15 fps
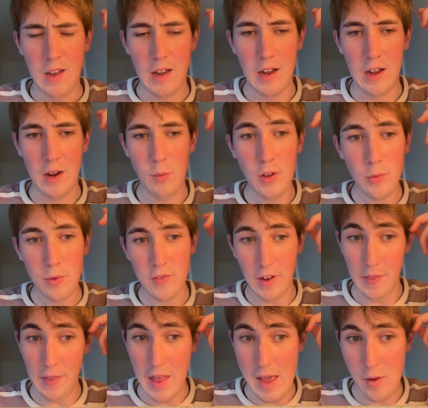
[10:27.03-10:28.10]
Once we've
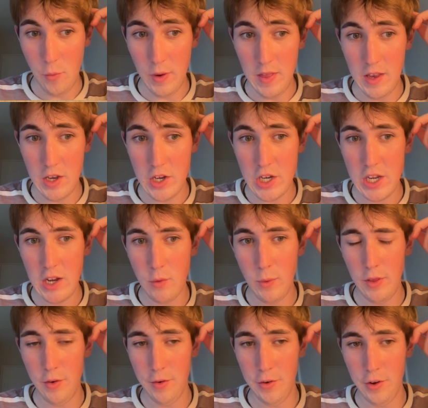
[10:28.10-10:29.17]
done that, we then check
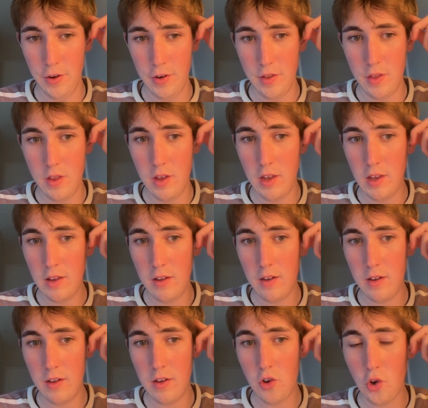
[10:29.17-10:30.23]
whether or not the
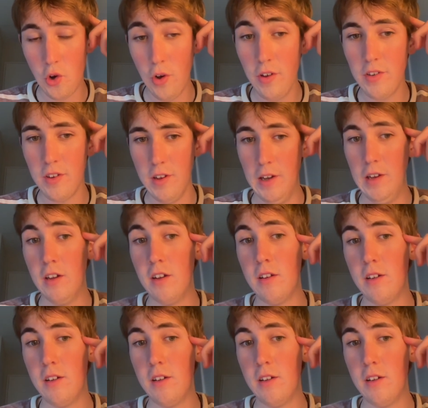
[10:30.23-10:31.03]
cursor